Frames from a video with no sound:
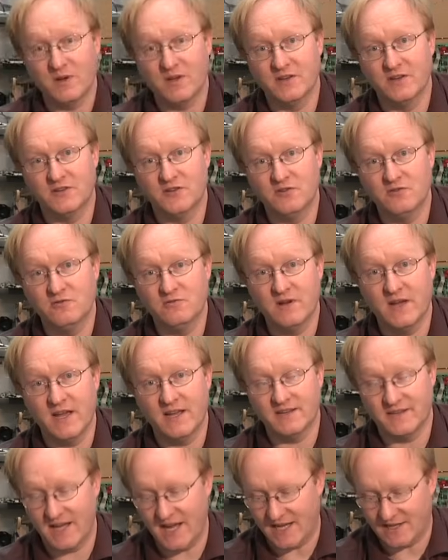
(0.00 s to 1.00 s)
we can do
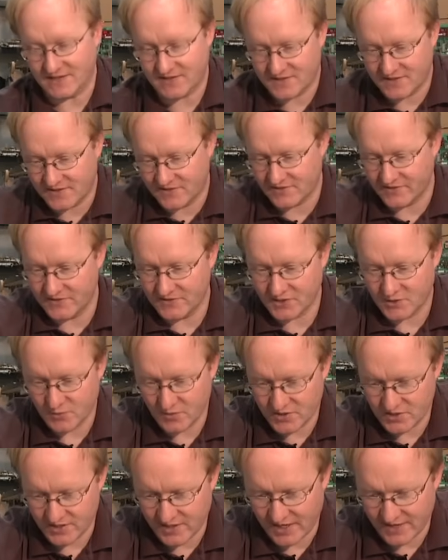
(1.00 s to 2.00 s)
a test. So let's
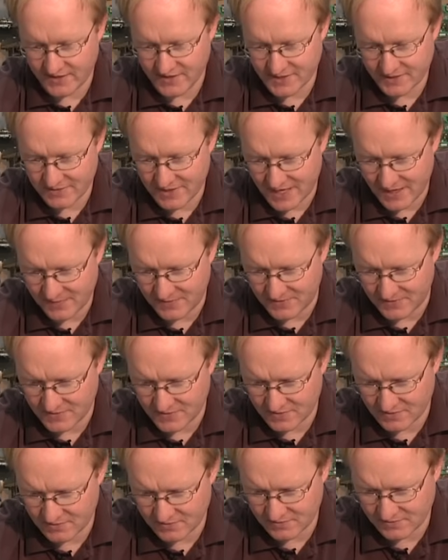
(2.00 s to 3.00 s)
switch it on and see what
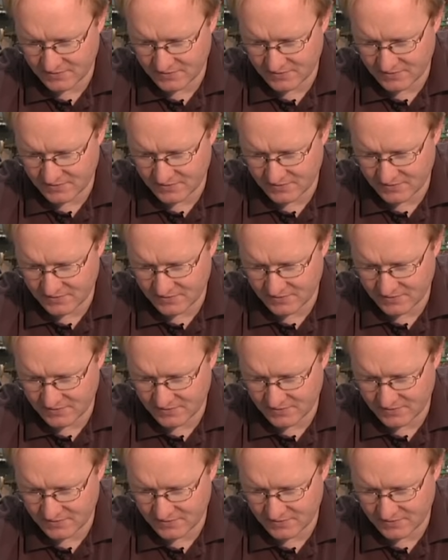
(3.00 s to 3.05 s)
happens.